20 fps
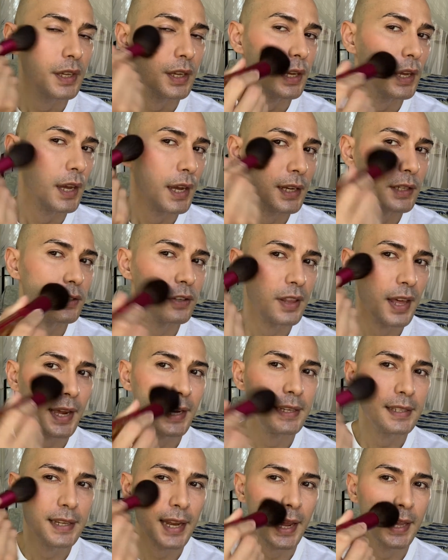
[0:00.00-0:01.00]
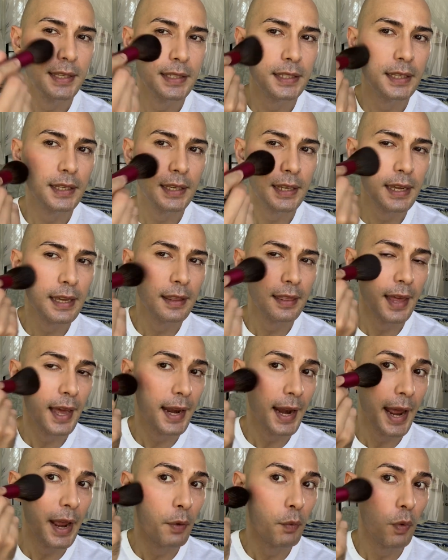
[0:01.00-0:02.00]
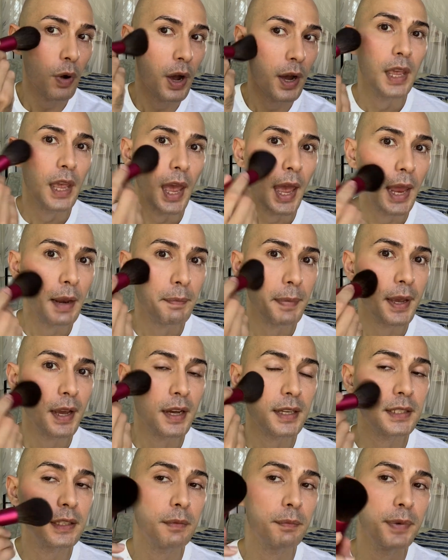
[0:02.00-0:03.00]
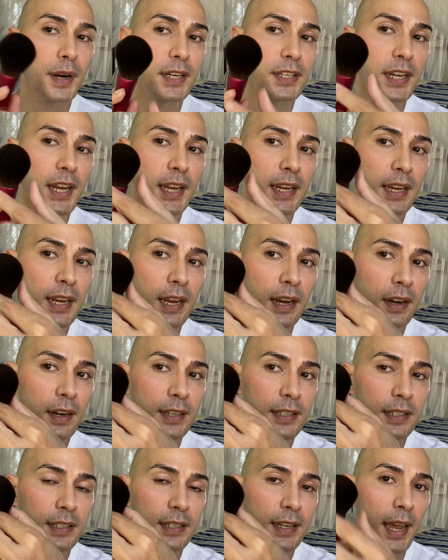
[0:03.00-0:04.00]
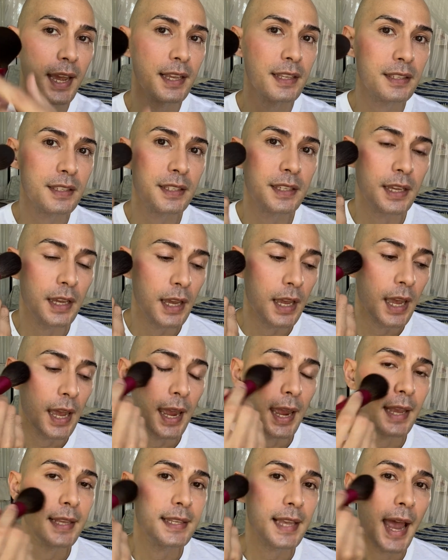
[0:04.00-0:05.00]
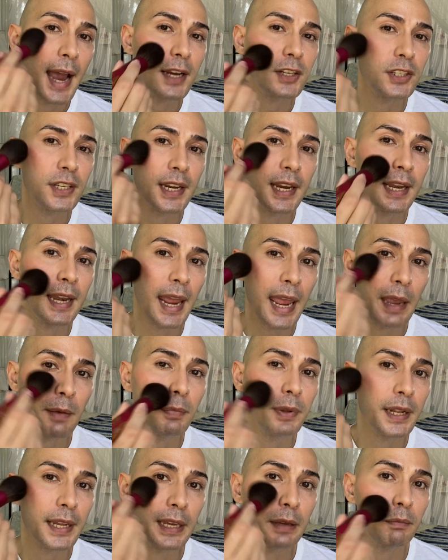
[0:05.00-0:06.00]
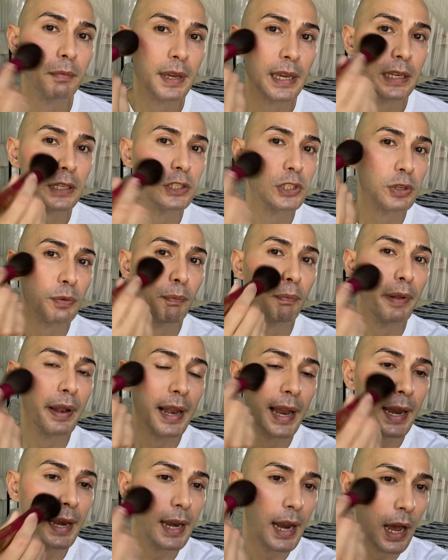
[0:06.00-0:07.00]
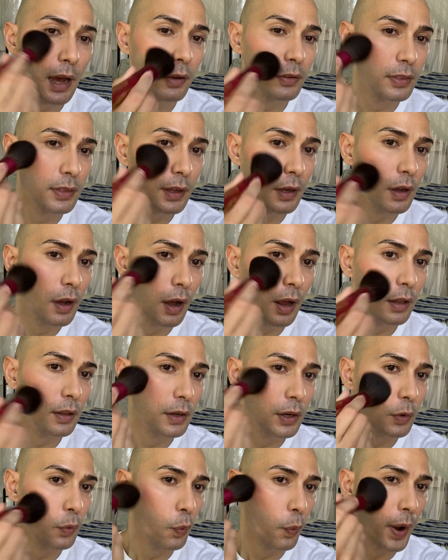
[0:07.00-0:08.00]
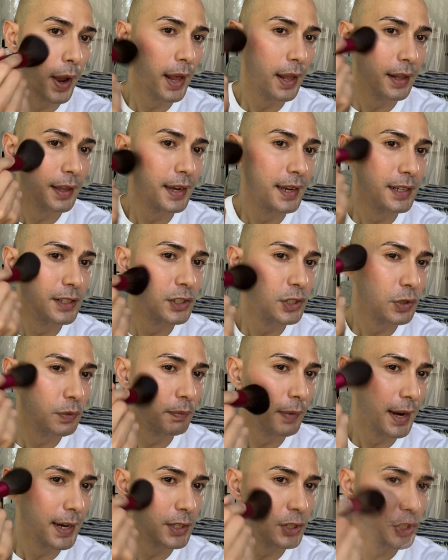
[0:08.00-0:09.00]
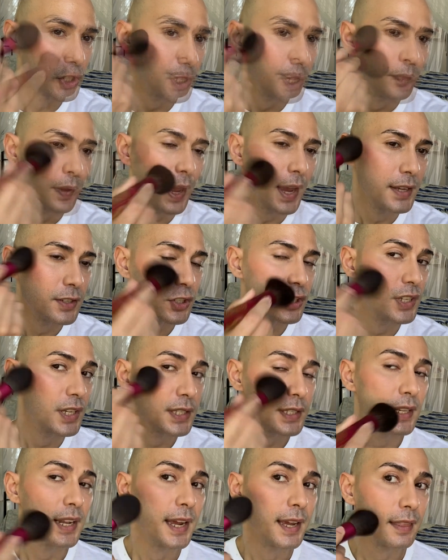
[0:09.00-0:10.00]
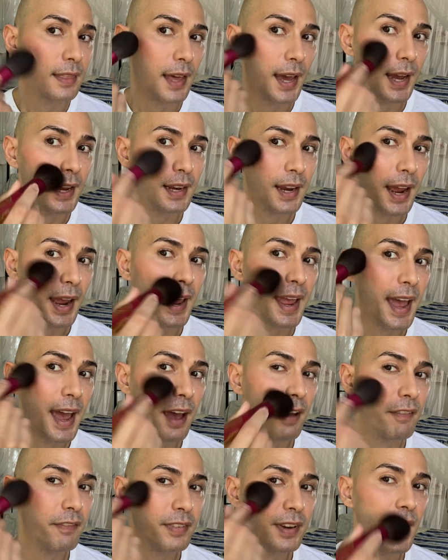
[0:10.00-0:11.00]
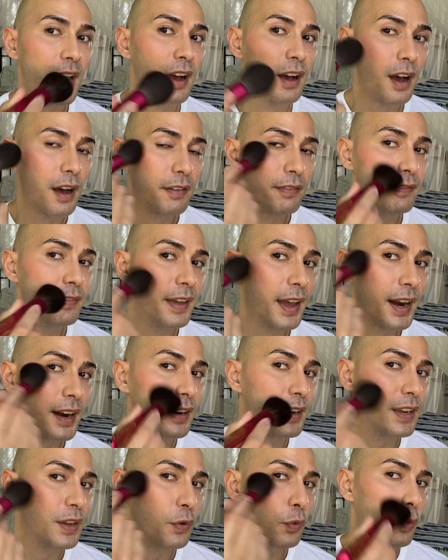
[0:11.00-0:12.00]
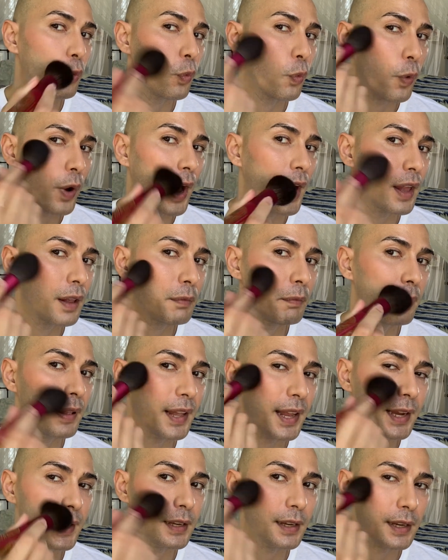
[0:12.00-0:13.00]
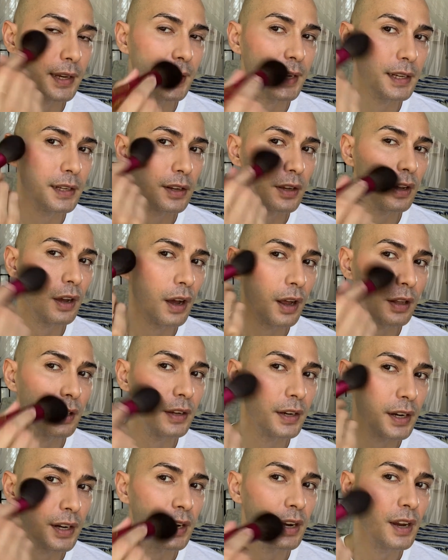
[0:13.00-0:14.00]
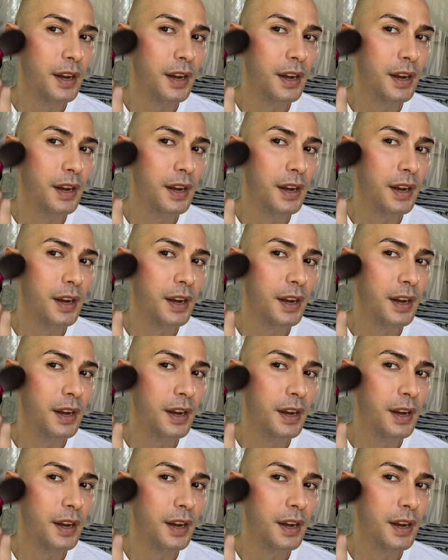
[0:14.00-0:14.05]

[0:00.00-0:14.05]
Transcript: into the intensity that I want. And because the brush head here is dense, it's actually enabling me to blend out the color well into my cheek. And just like that, I have now a very well blended color